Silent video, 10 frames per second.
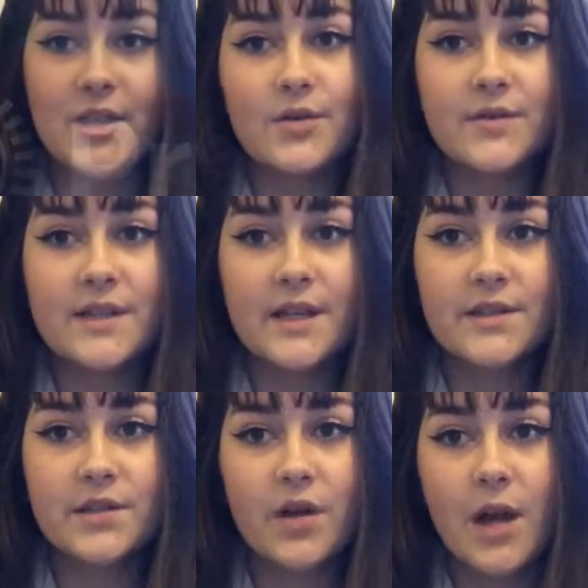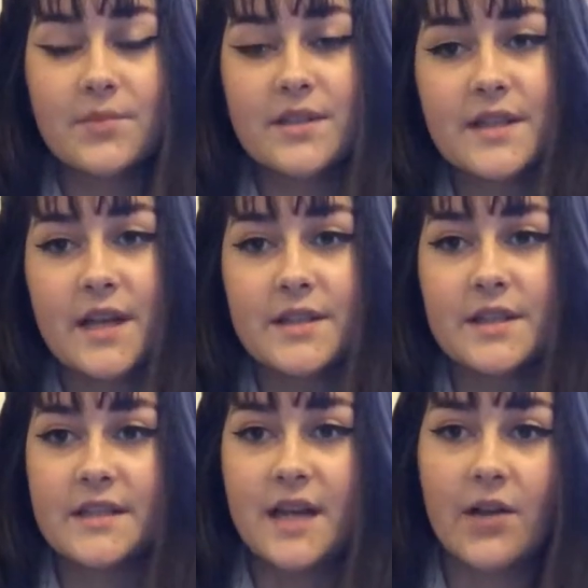used Instagram to send
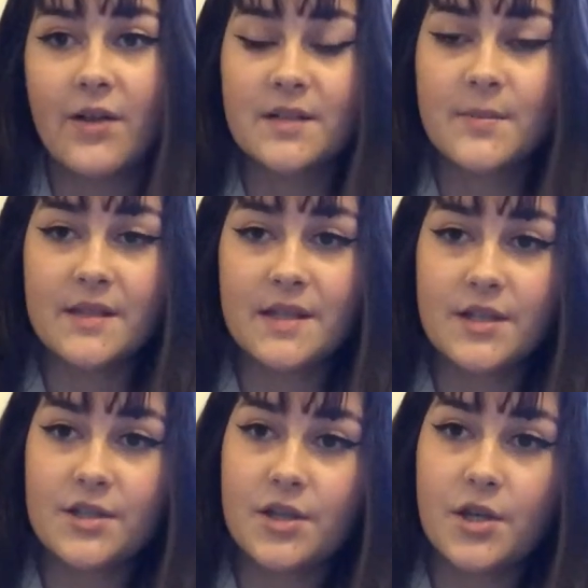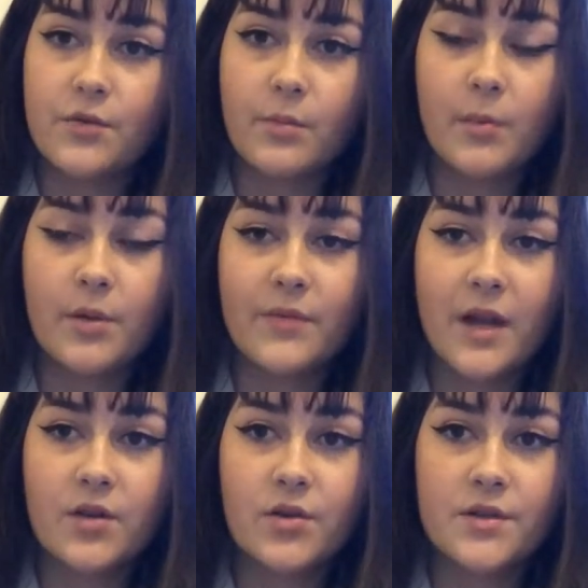a direct message to Republic
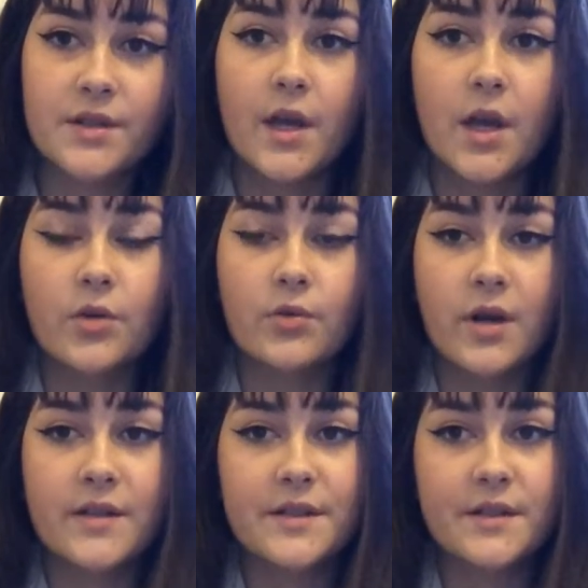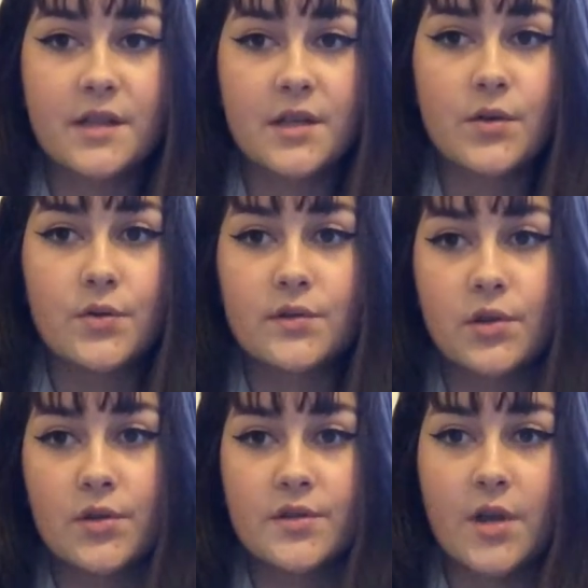Records requesting to use
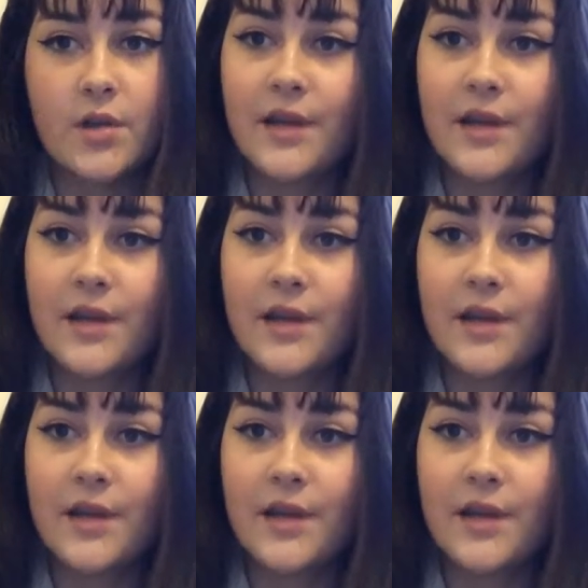Lord's song